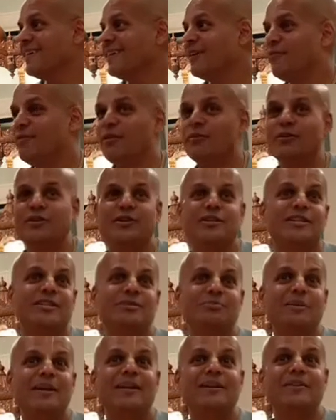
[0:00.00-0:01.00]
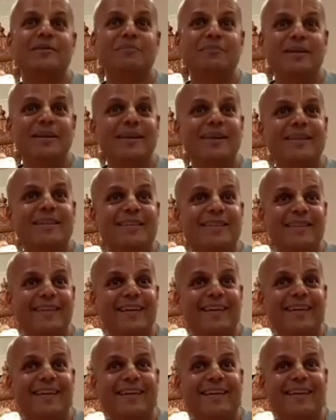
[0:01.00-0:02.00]
If he would just speak to me,
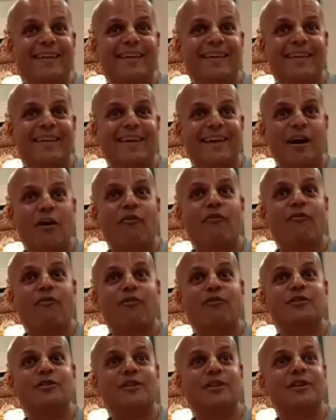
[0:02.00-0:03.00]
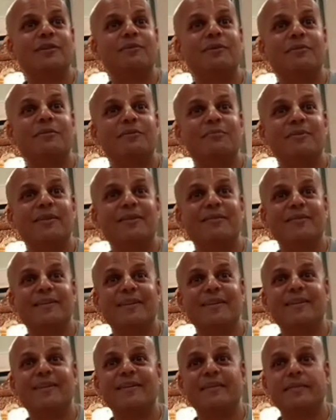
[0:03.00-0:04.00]
how fortunate we would be,
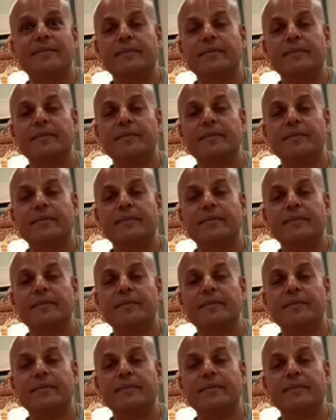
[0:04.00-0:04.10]
right?